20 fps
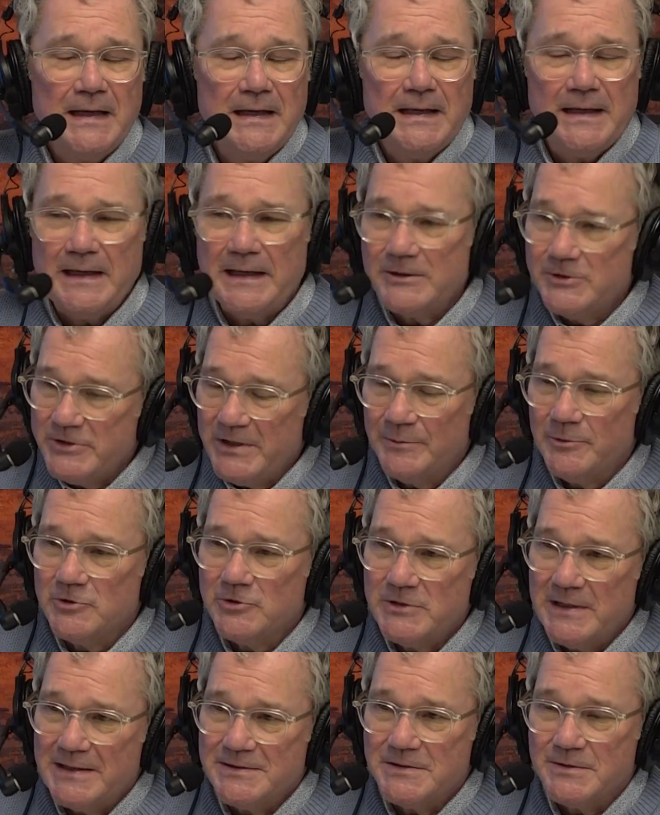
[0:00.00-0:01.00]
And Chamber
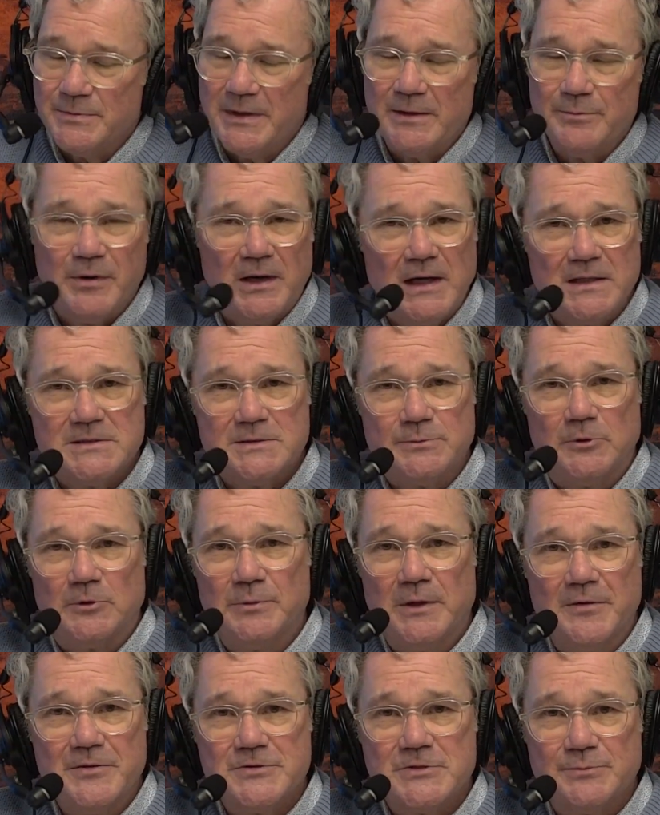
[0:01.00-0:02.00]
Chats is made possible
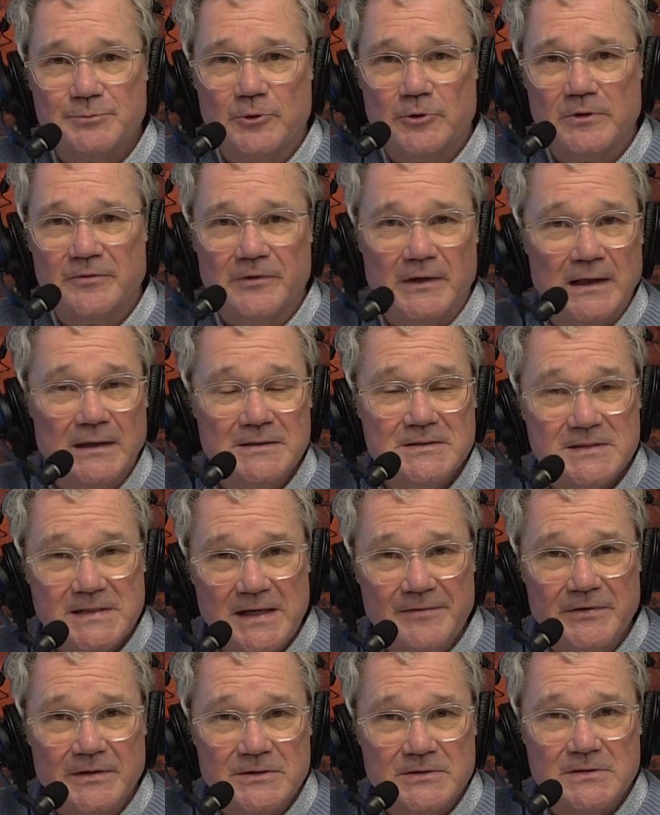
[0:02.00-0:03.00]
by the support of Island
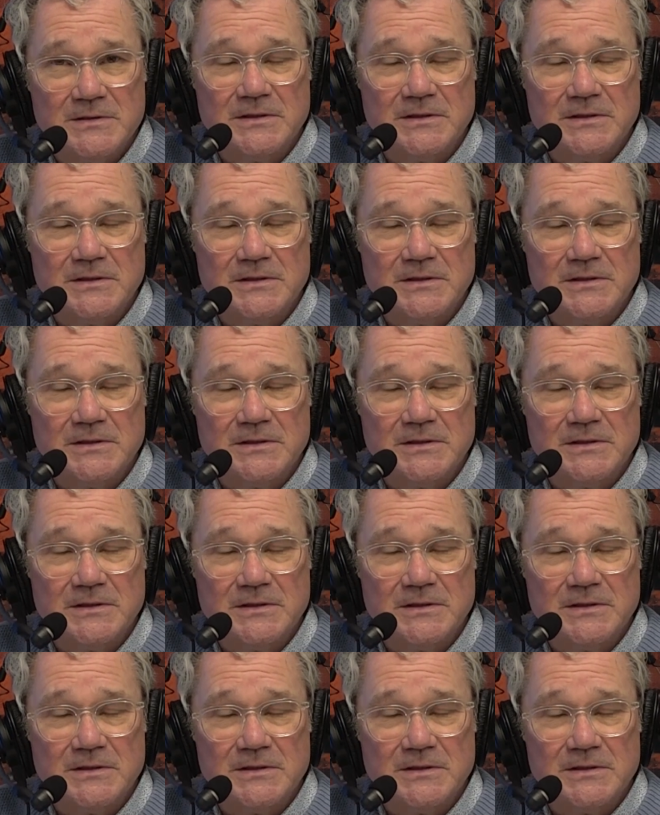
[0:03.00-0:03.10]
Savings,